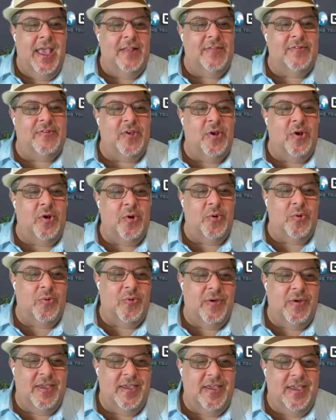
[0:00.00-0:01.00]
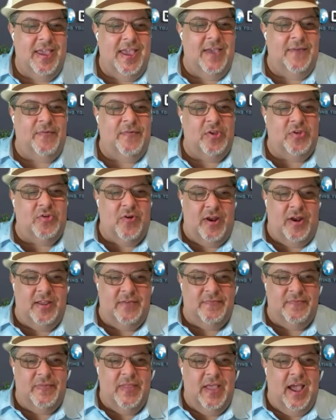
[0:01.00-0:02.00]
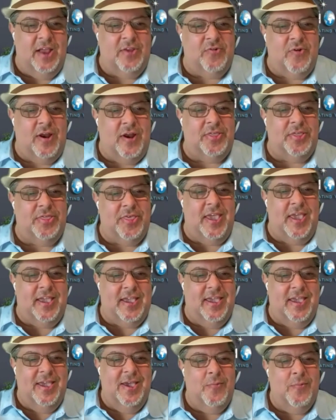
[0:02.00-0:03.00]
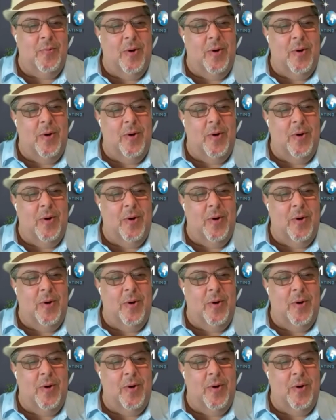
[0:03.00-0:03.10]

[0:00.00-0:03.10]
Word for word: and so if you try to, I try to think,